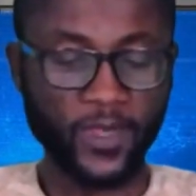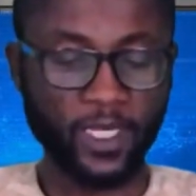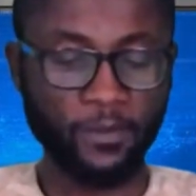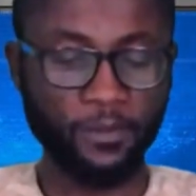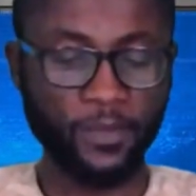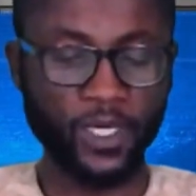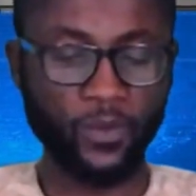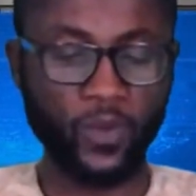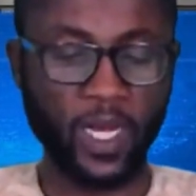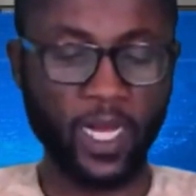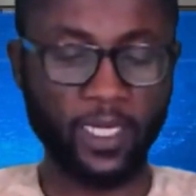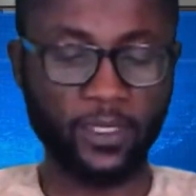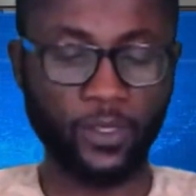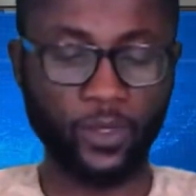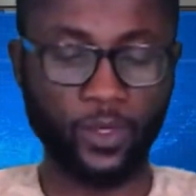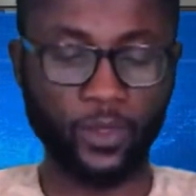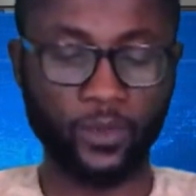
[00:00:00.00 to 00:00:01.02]
Meanwhile,
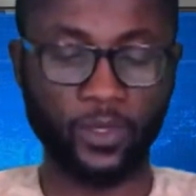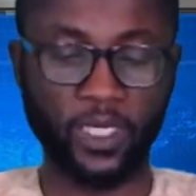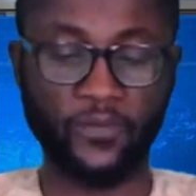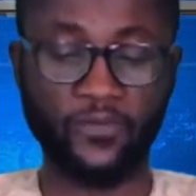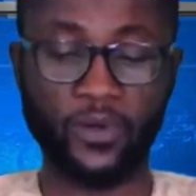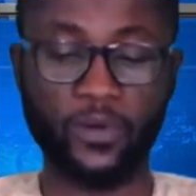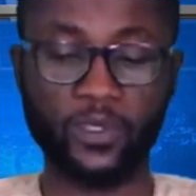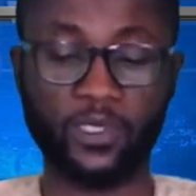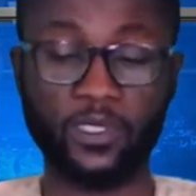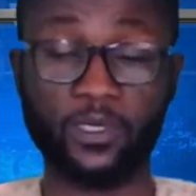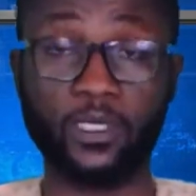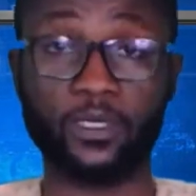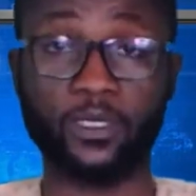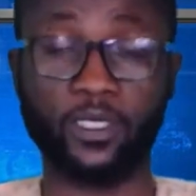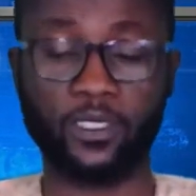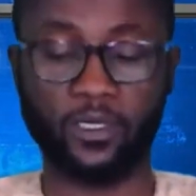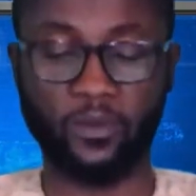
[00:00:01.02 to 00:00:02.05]
the Ogun FRC
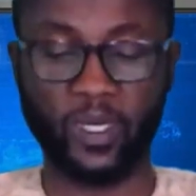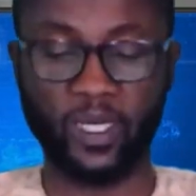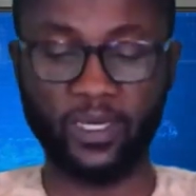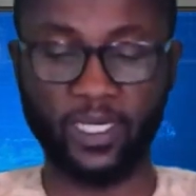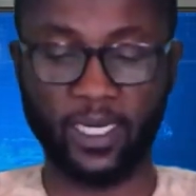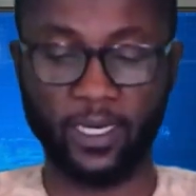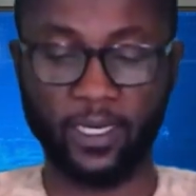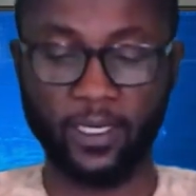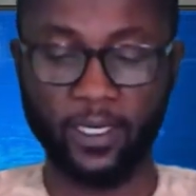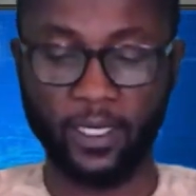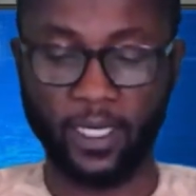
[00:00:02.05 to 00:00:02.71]
Sector Commander,